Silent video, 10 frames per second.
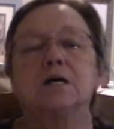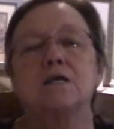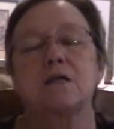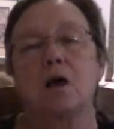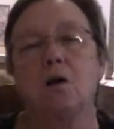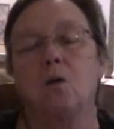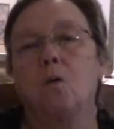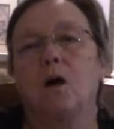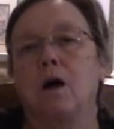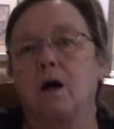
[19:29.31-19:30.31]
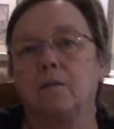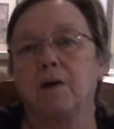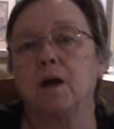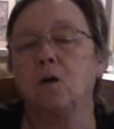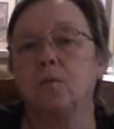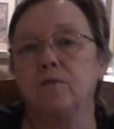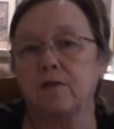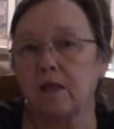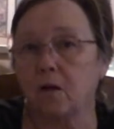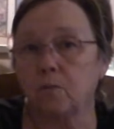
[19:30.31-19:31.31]
So I hope
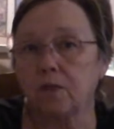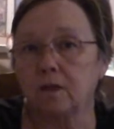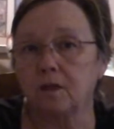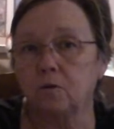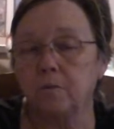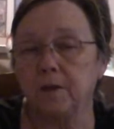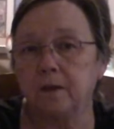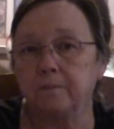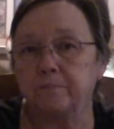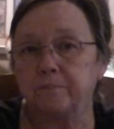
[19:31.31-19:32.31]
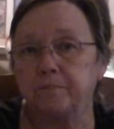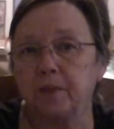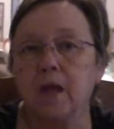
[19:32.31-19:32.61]
this helps a little bit.